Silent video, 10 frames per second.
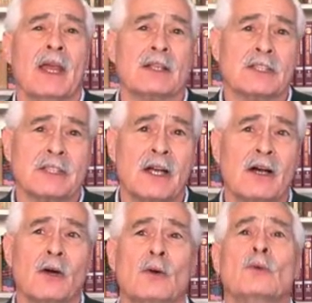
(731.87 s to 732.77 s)
And
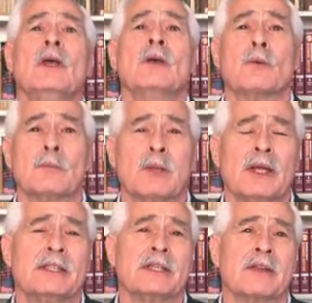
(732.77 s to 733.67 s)
so,
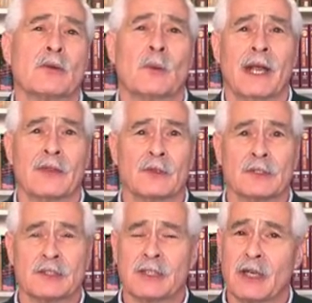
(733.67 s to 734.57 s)
replacing the rather
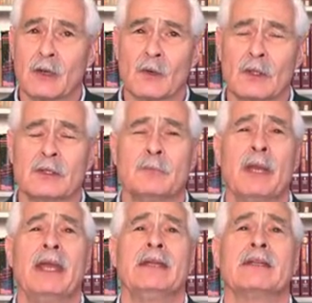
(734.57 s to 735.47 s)
sterile
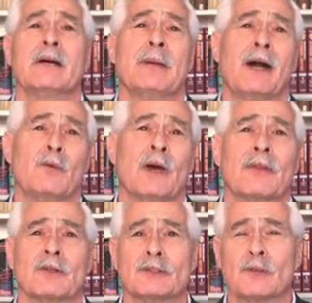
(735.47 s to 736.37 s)
debate about
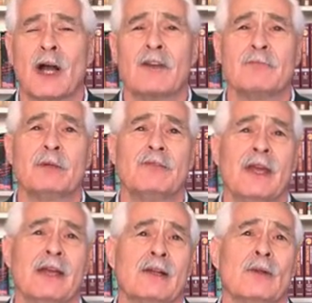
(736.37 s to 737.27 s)
whether
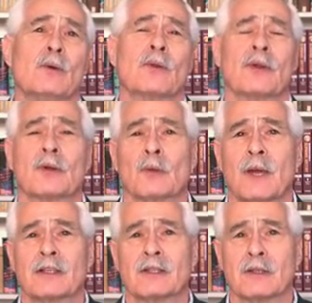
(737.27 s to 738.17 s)
Strafbefehl or the
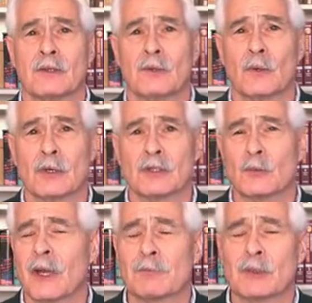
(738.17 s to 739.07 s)
correctional
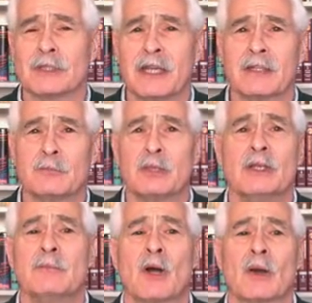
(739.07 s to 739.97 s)
courts represent
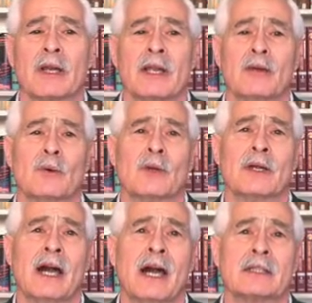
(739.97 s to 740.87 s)
plea bargaining or
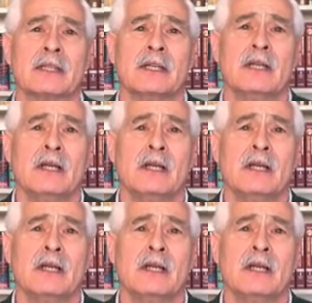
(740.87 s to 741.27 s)
not,